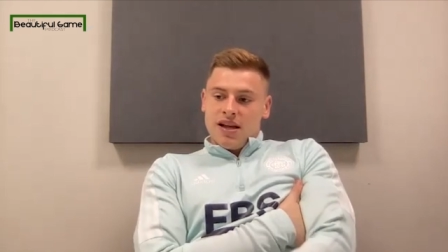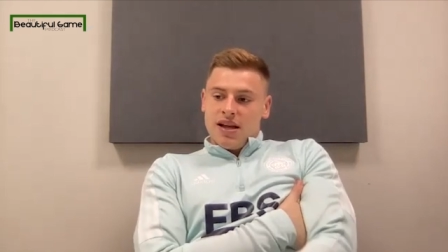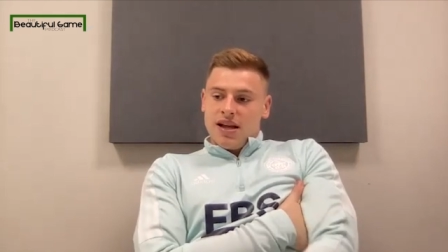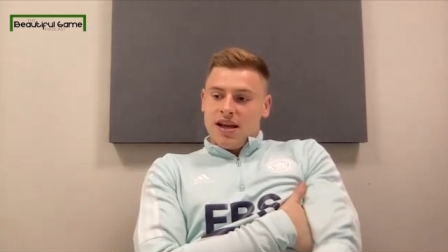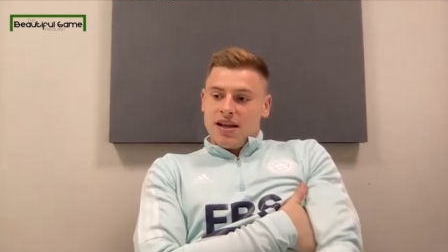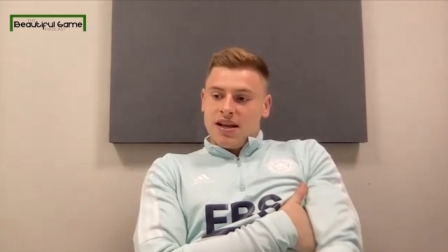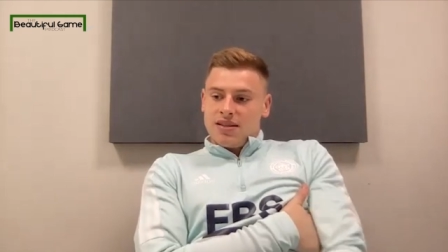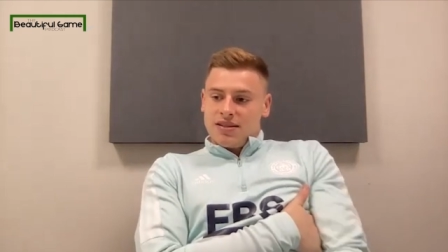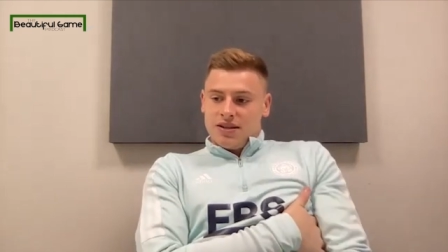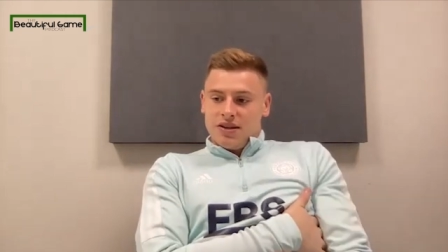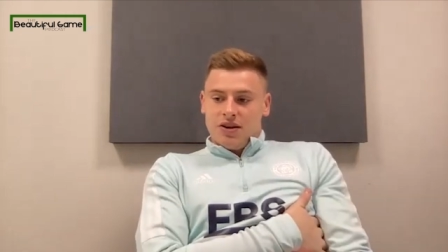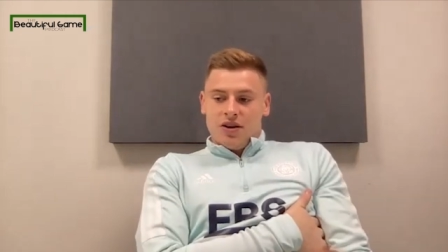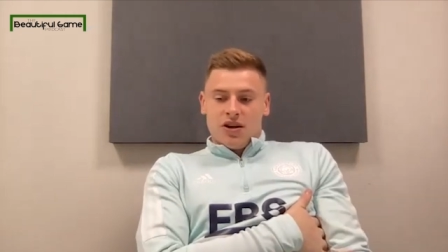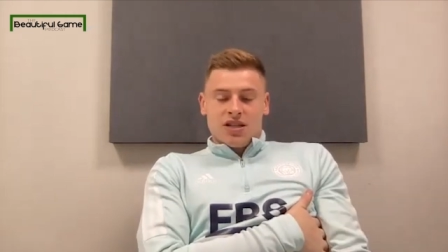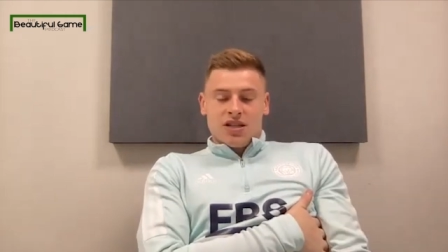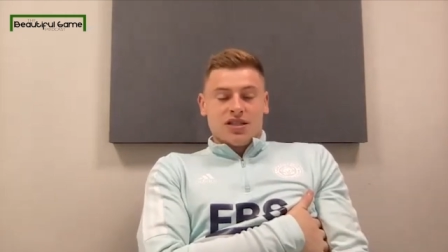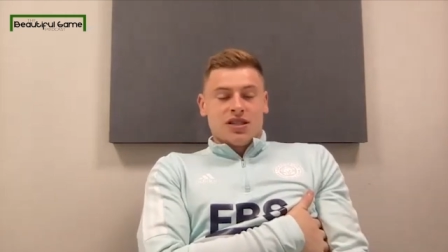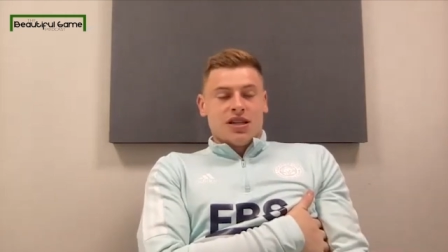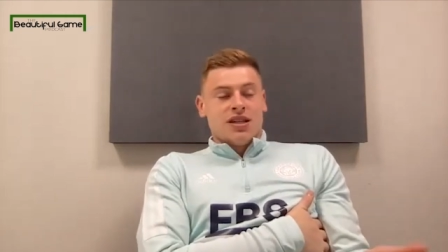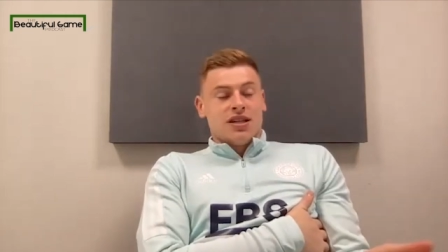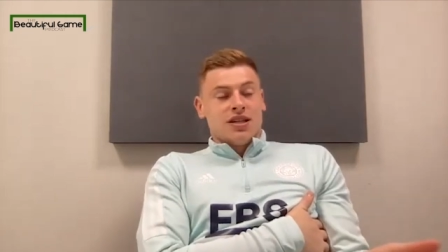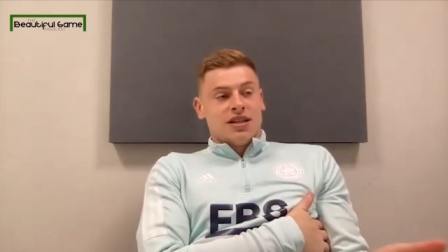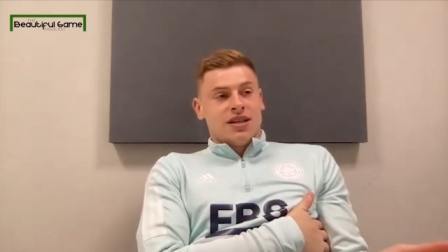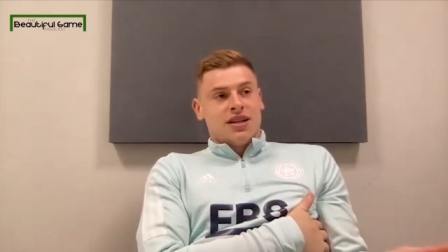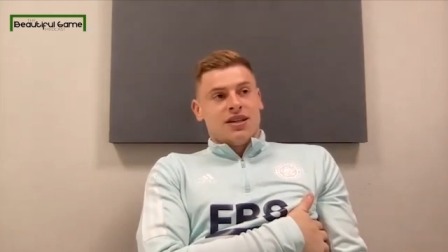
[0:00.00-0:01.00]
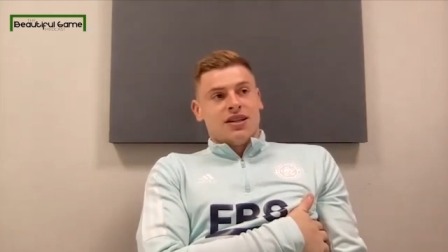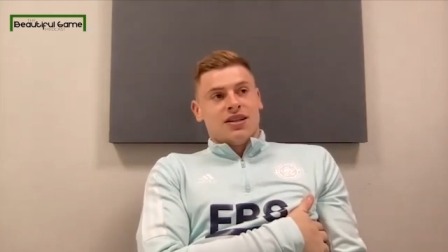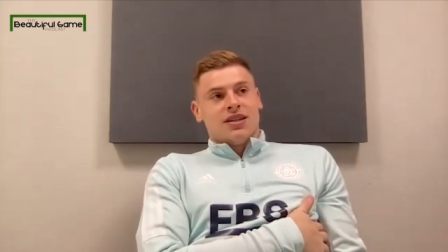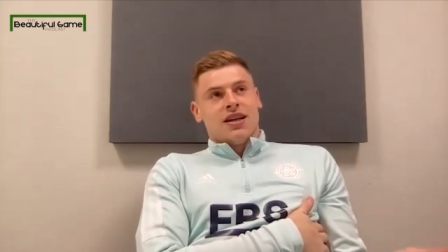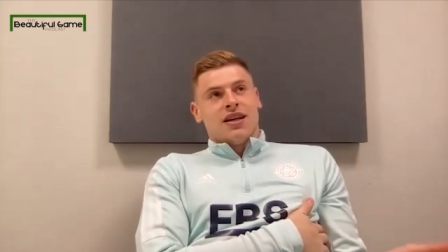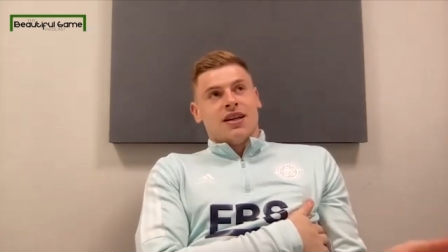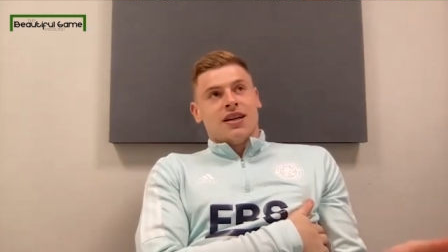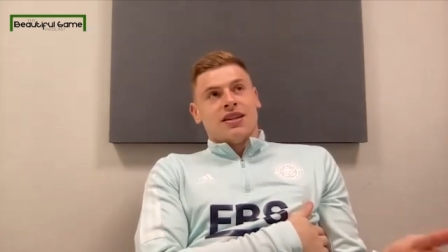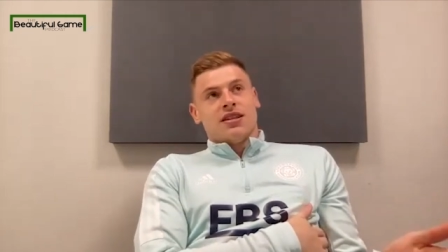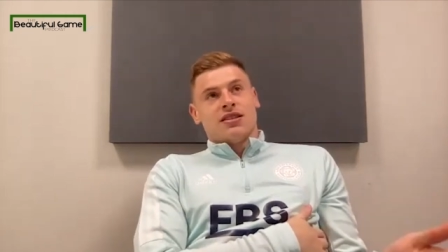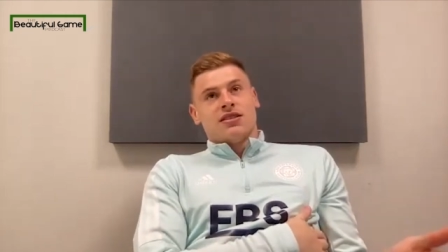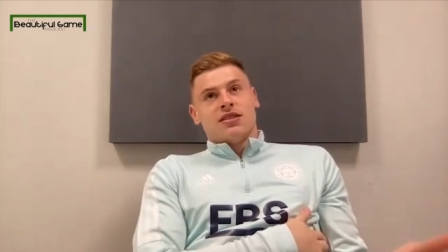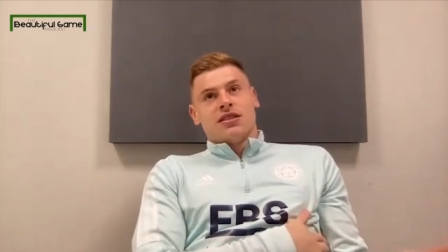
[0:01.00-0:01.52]
it, eh, like I said,
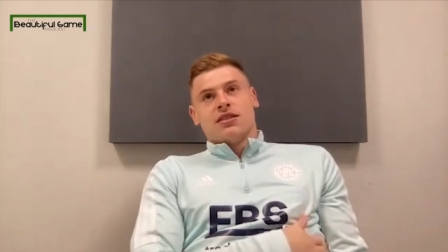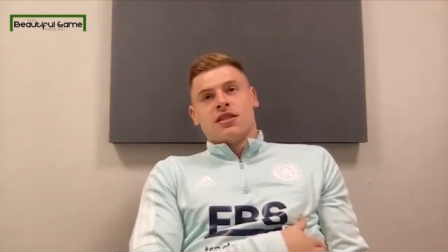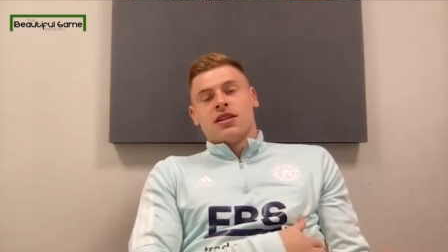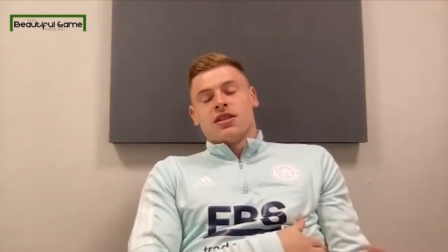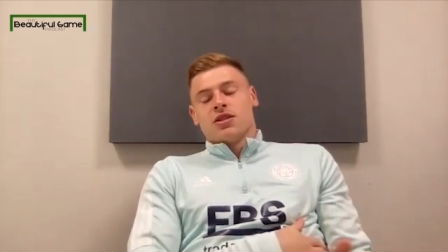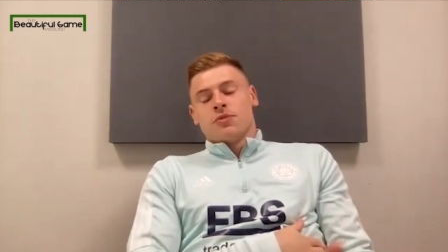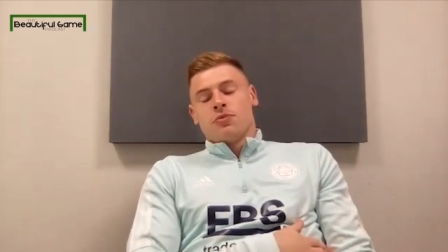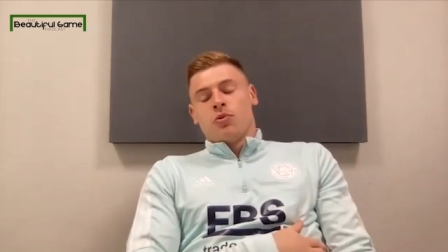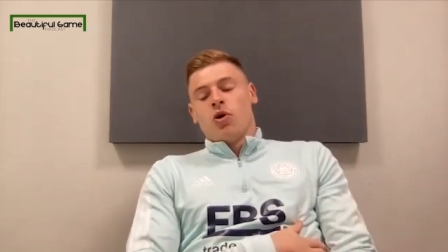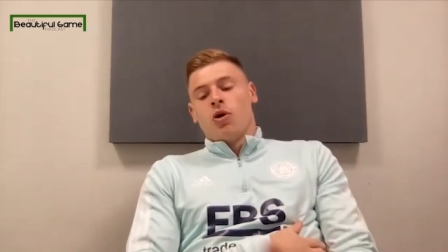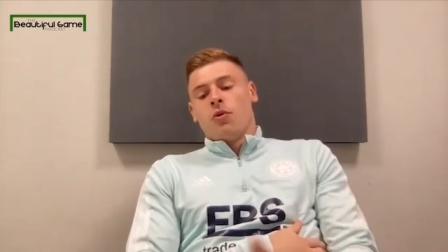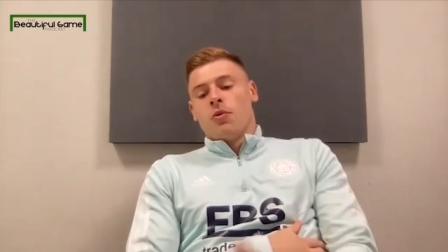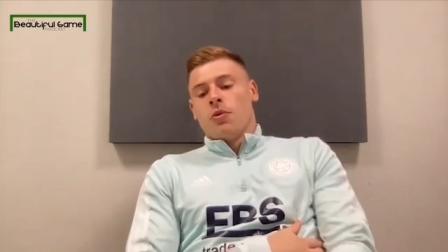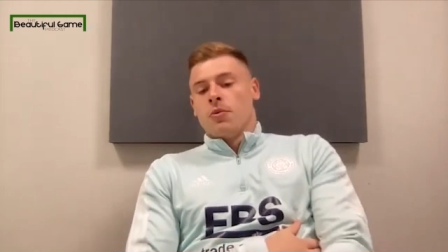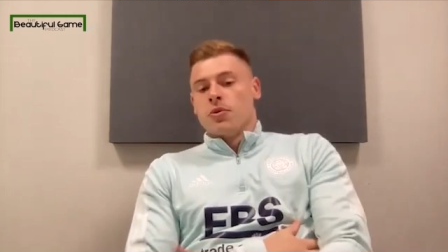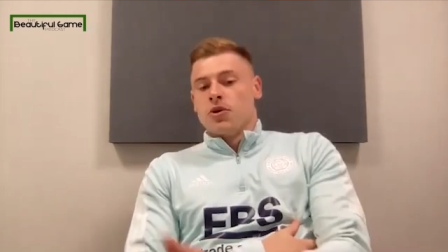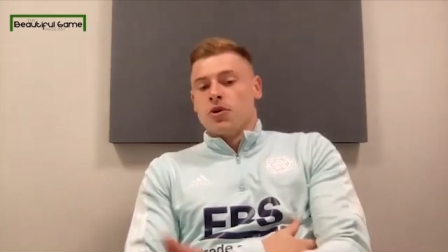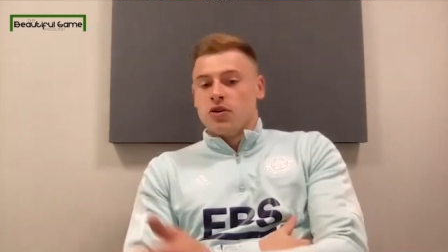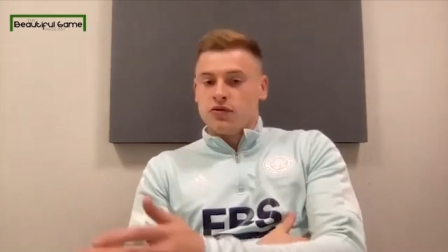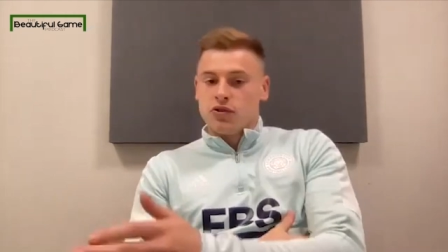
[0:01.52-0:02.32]
it, it's a disappointment,